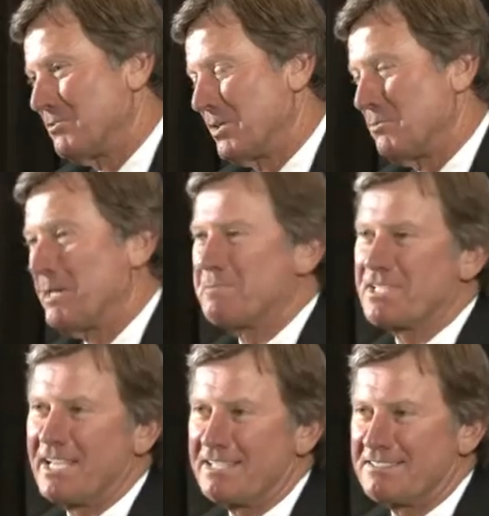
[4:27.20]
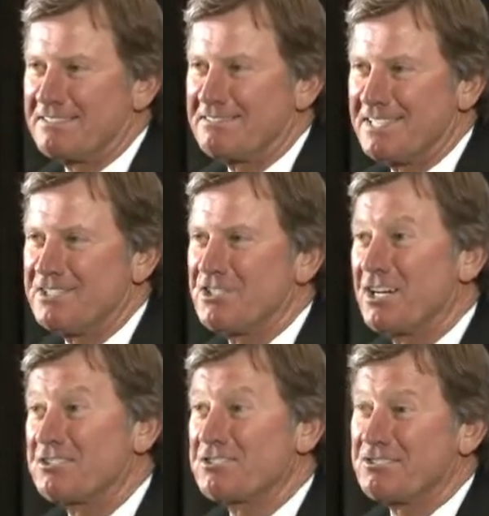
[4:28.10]
a, a, website to teach
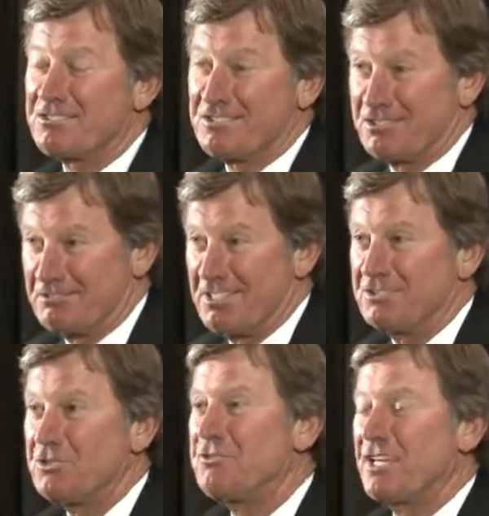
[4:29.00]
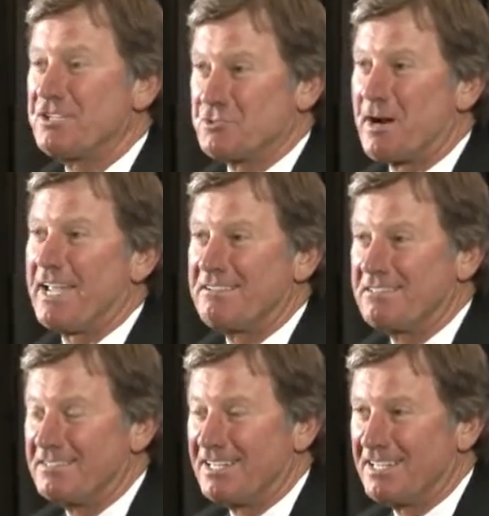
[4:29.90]
youngsters to do things right,
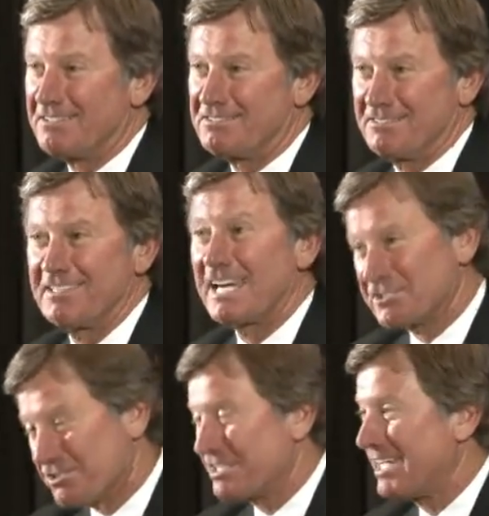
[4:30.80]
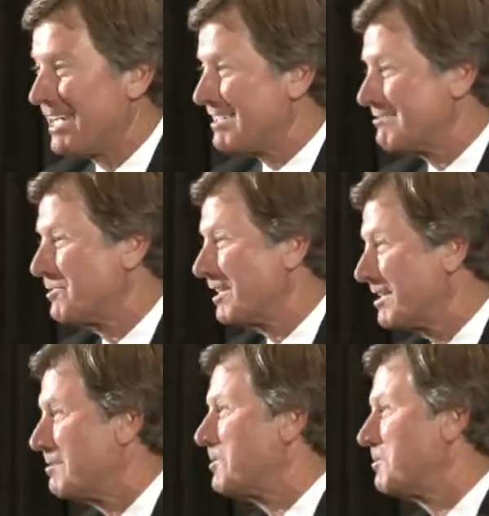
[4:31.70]
uh, to exercise when they
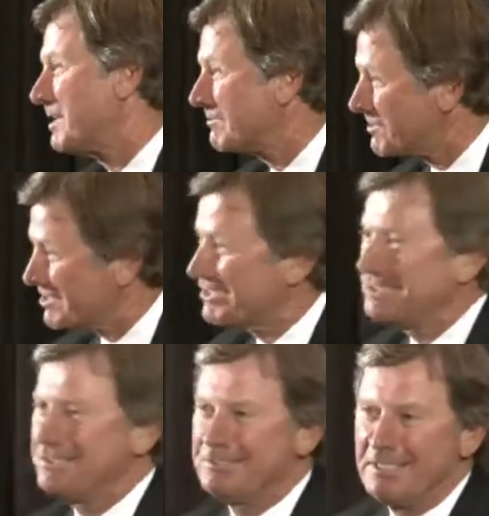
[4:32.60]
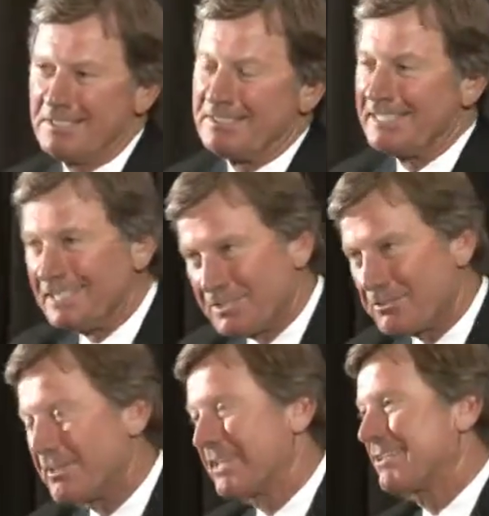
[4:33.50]
come home after school, eat
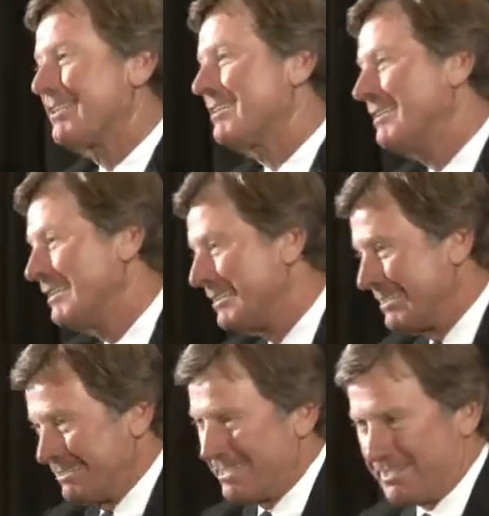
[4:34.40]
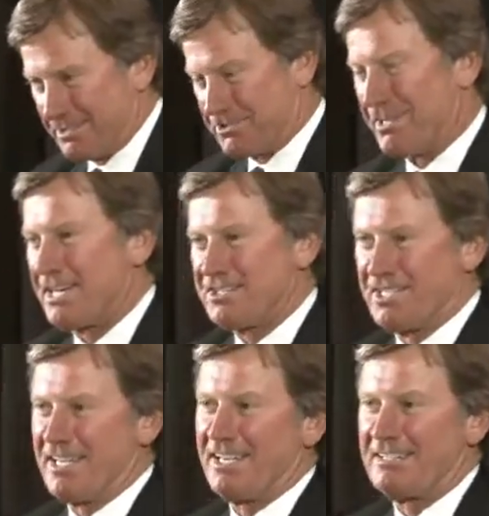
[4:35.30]
correctly, take the trash
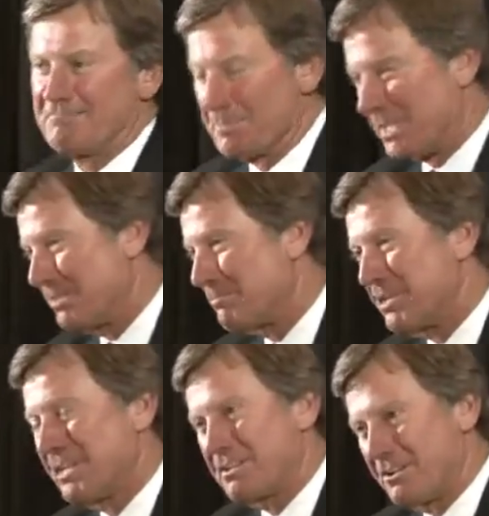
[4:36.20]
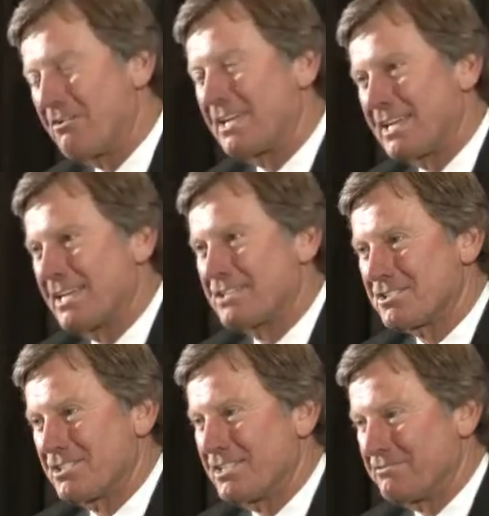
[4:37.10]
out, make your bed, all that kind of
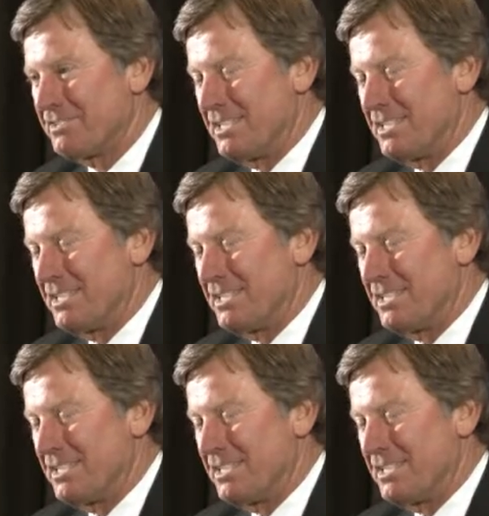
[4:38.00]
stuff,